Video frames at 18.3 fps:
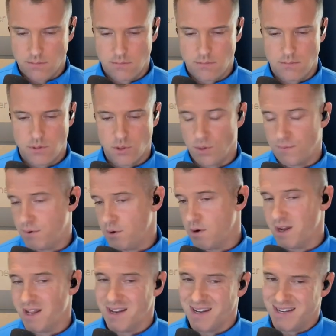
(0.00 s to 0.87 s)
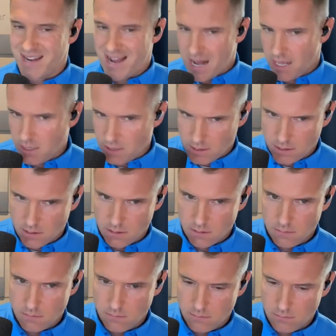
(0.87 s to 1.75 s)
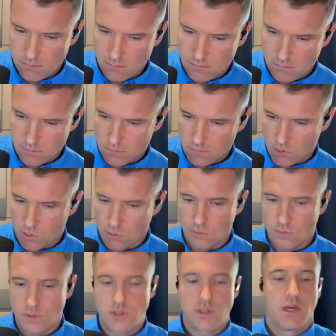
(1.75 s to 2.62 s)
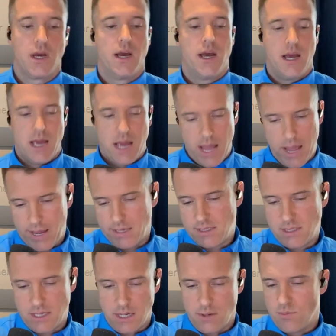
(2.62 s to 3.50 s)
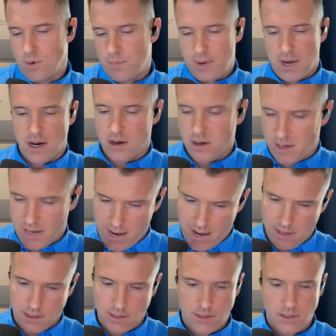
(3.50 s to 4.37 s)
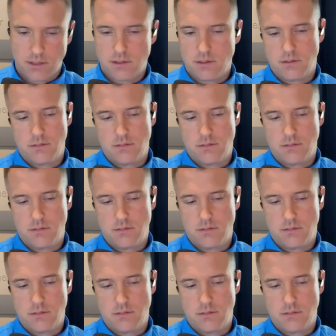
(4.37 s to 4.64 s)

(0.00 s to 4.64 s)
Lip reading: So if you're in Dallas, use AC repair Dallas.